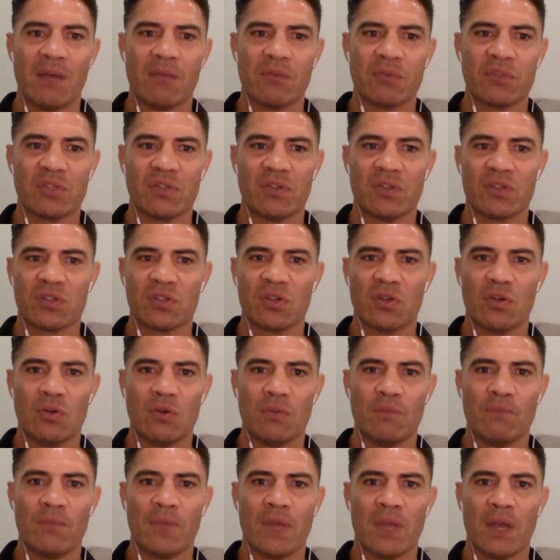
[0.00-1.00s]
So this
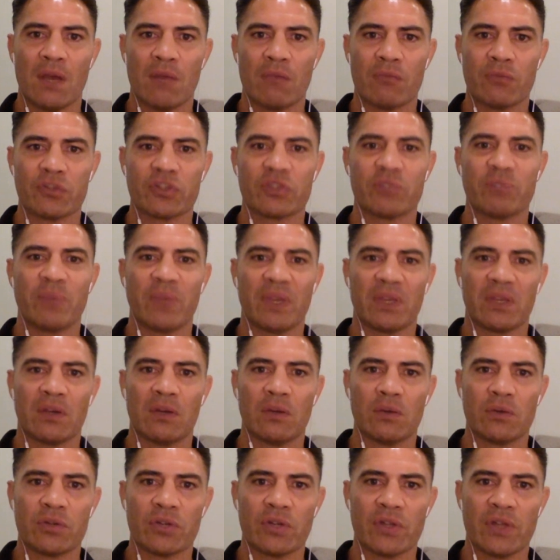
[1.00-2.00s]
whole respect
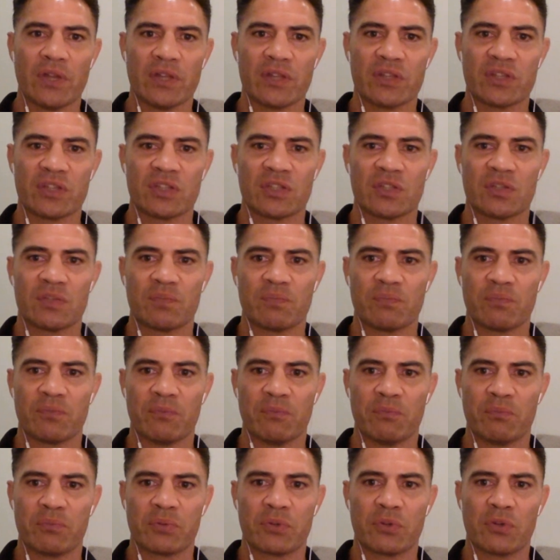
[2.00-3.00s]
culture that's
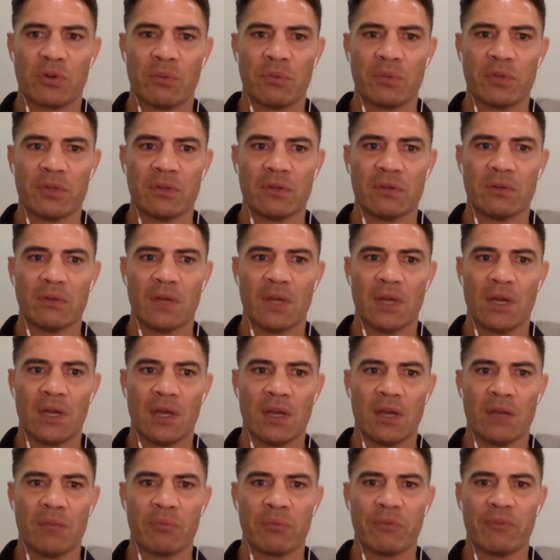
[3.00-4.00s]
prevalent
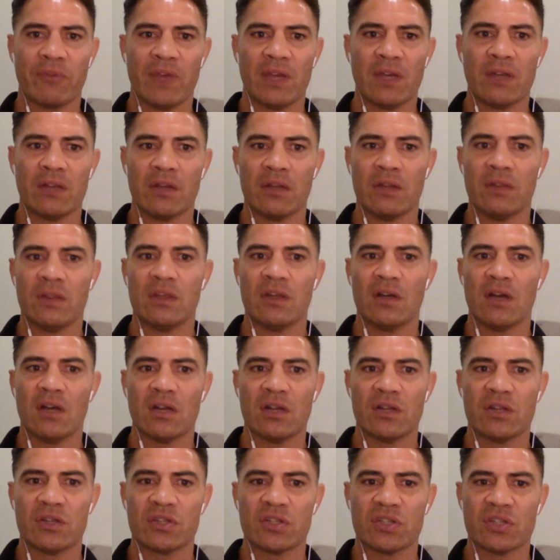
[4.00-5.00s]
in the
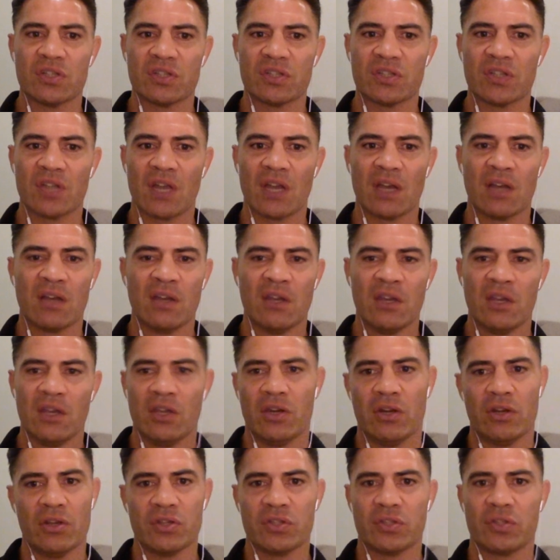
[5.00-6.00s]
islands is
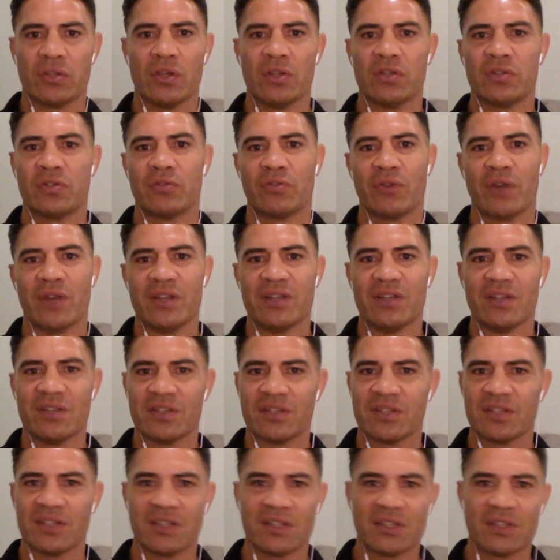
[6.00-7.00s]
great.
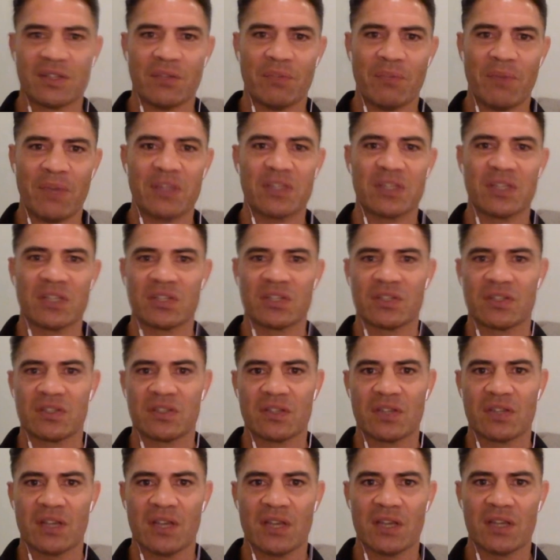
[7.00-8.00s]
It makes
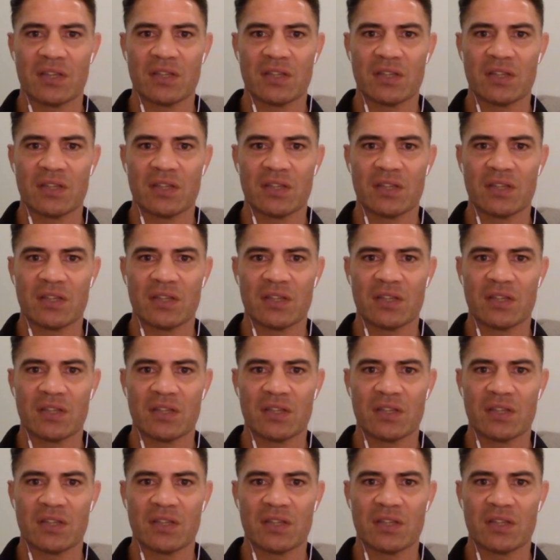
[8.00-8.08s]
us